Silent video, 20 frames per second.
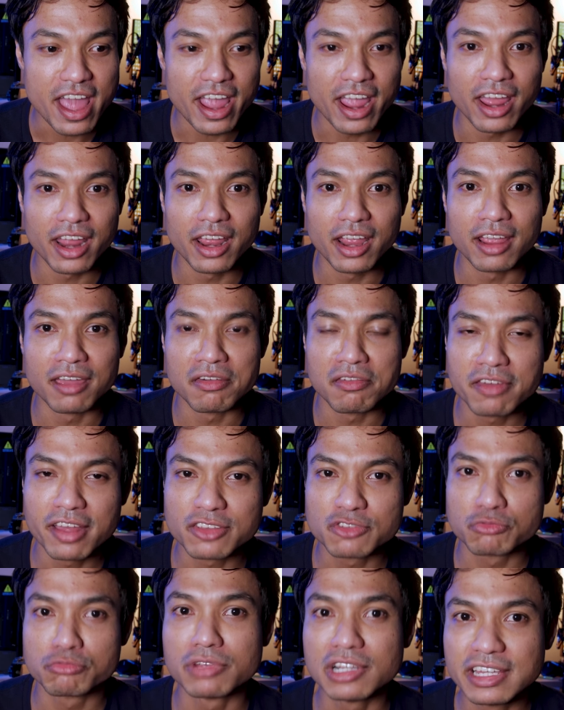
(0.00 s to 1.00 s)
and
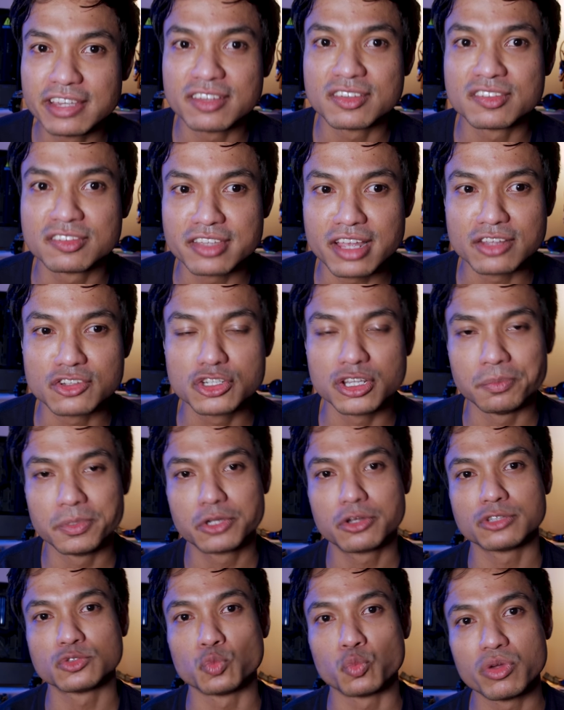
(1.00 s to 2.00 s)
that's really essential,
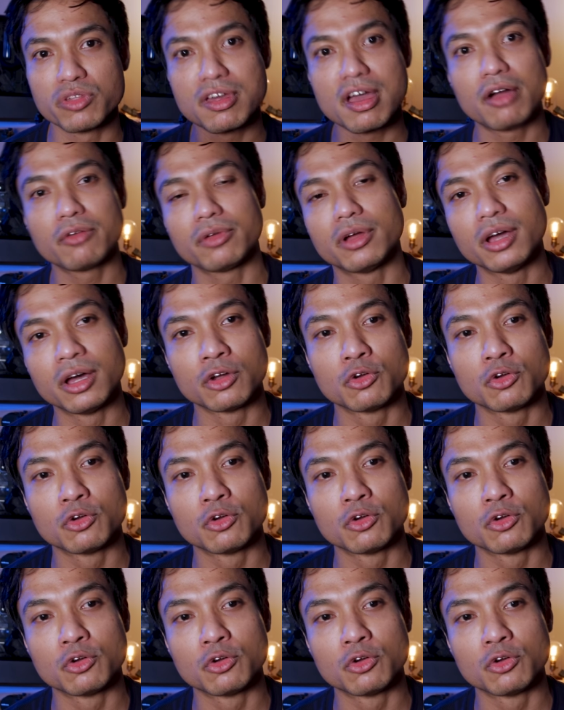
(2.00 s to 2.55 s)
because without